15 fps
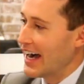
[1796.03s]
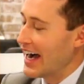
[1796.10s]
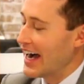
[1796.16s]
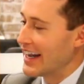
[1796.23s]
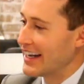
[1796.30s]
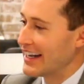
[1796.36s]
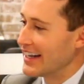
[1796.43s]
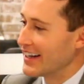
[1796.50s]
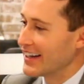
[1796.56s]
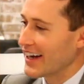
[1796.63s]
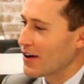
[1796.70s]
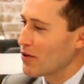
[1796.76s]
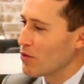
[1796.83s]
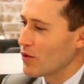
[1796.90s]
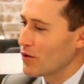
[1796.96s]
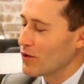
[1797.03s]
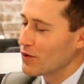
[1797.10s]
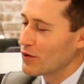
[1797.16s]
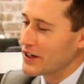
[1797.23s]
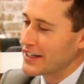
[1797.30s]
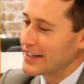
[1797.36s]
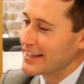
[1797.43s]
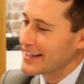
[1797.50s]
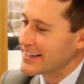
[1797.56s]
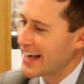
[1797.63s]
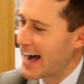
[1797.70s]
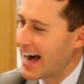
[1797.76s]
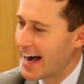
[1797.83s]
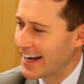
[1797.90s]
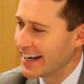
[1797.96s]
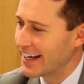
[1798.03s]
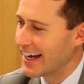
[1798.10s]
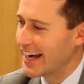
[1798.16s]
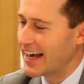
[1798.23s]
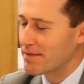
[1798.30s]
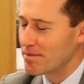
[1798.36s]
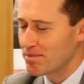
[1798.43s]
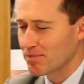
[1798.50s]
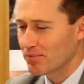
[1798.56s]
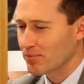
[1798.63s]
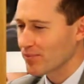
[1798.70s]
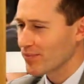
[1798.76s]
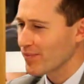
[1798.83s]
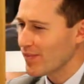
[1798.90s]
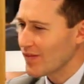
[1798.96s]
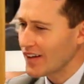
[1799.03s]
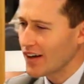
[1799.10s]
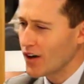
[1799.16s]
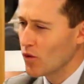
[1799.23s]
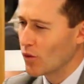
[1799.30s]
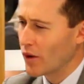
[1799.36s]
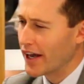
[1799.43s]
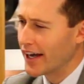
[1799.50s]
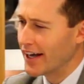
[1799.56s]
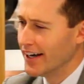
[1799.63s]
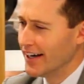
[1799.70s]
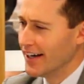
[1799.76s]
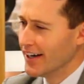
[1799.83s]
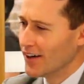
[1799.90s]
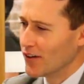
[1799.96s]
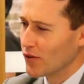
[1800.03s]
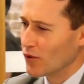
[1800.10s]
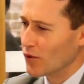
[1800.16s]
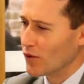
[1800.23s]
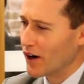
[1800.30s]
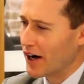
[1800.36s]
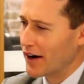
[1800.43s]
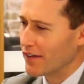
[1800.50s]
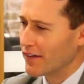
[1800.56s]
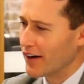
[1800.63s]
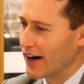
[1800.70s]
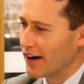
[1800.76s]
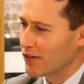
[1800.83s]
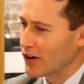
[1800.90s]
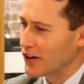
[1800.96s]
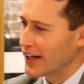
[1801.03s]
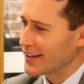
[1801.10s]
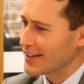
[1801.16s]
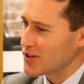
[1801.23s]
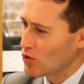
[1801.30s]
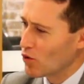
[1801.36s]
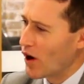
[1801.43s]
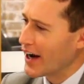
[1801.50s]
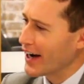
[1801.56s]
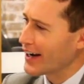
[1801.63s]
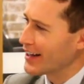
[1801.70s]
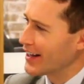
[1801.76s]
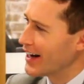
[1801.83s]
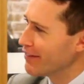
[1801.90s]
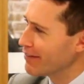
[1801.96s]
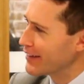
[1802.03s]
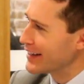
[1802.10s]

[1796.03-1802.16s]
And like, we did this ad and where I've got like this white glove